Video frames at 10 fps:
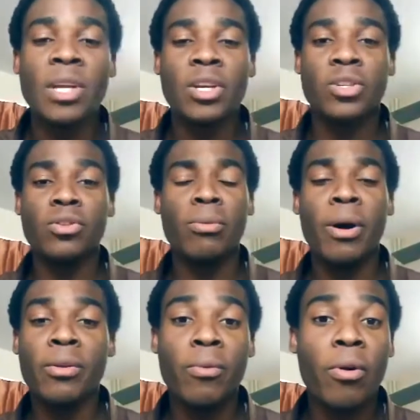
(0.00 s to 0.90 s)
So no
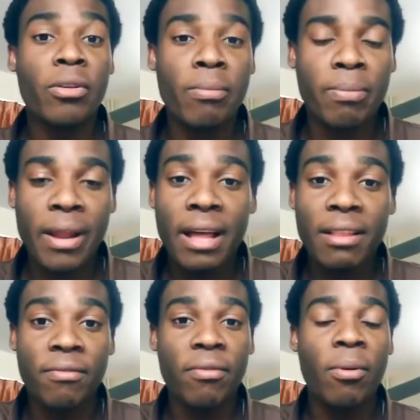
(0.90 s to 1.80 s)
matter what the
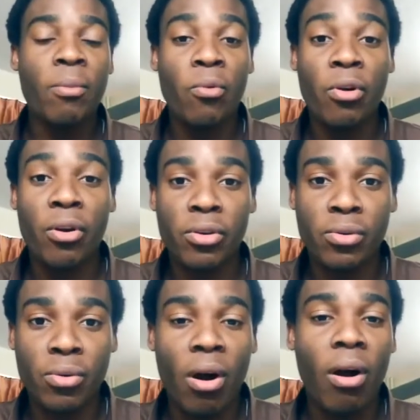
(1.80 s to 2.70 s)
platform where
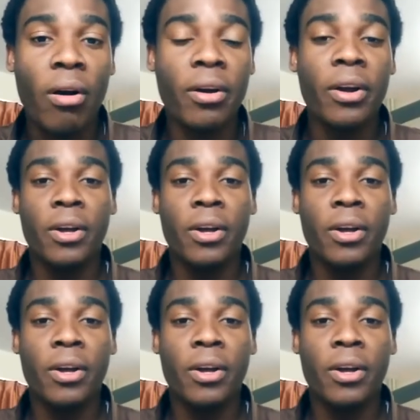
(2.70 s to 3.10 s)
you are,